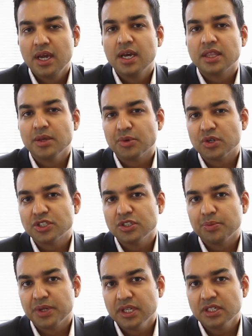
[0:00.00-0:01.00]
The Immigration
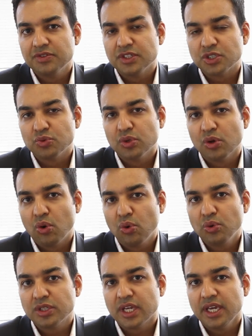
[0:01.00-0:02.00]
Appeal Division will
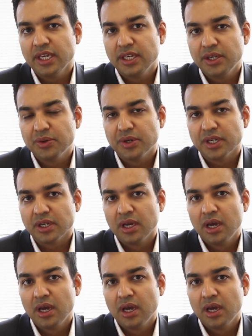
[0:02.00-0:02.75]
hold a hearing